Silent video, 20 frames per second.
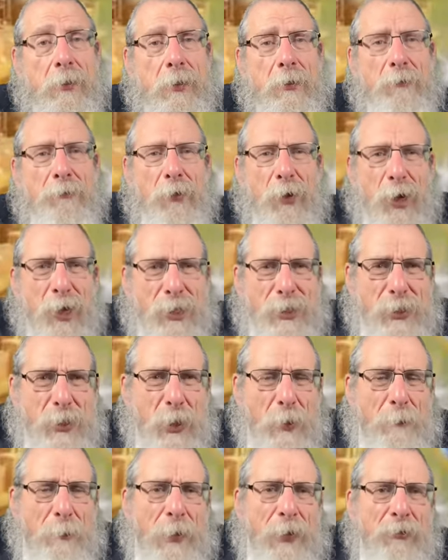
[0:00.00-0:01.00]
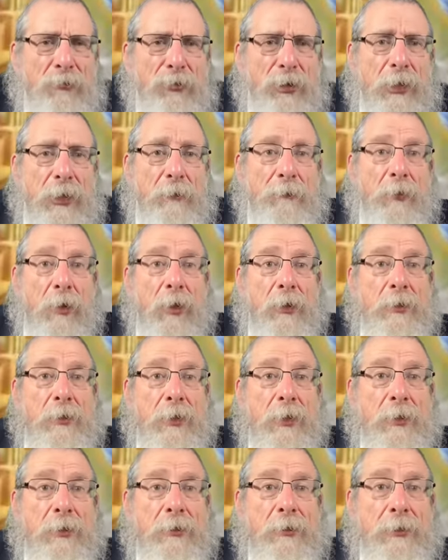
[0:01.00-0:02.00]
For us to appreciate and for us to
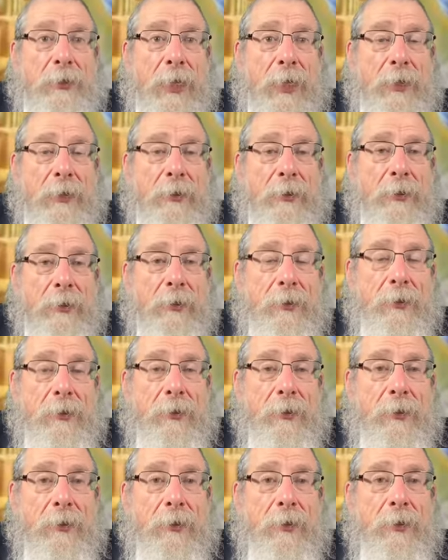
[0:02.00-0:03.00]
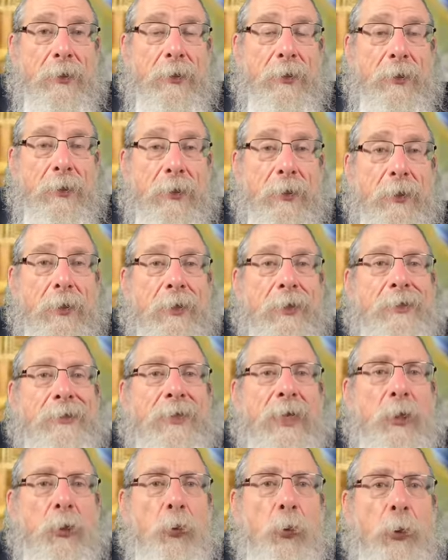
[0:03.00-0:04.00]
understand
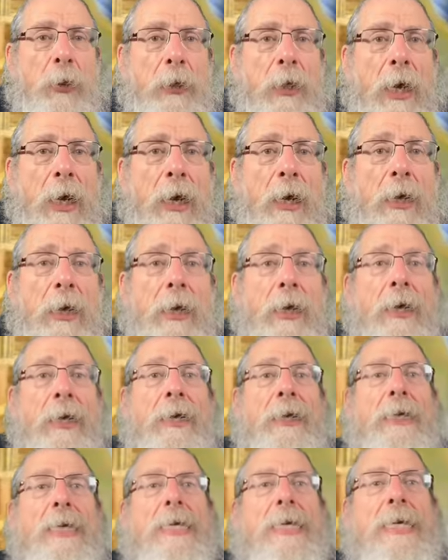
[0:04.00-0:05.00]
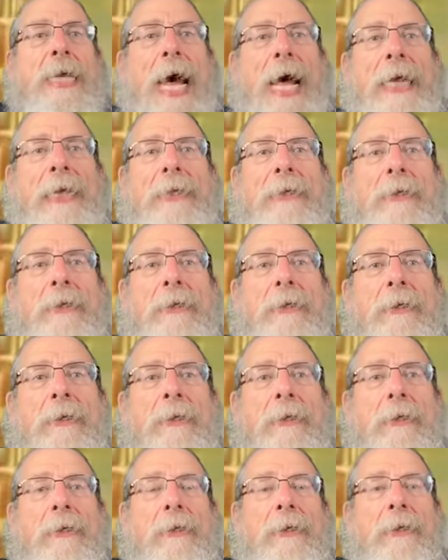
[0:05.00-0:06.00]
that we are not
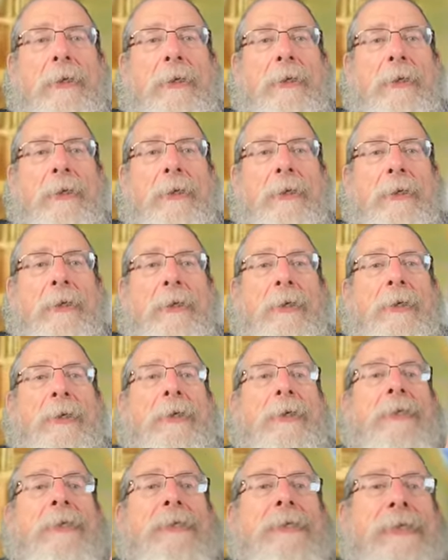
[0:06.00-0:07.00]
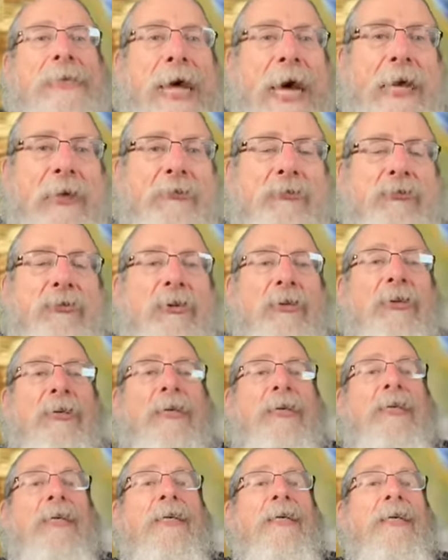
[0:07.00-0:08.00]

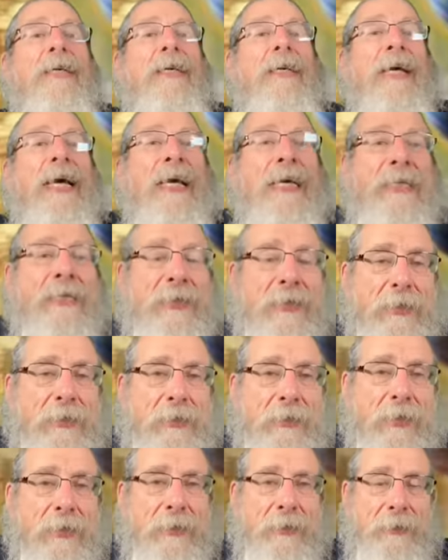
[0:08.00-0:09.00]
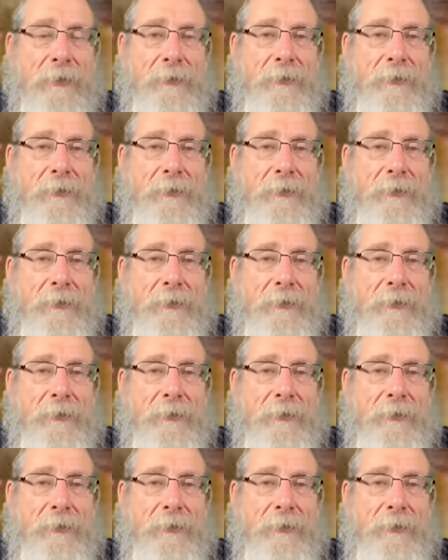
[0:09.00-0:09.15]
naturally existing.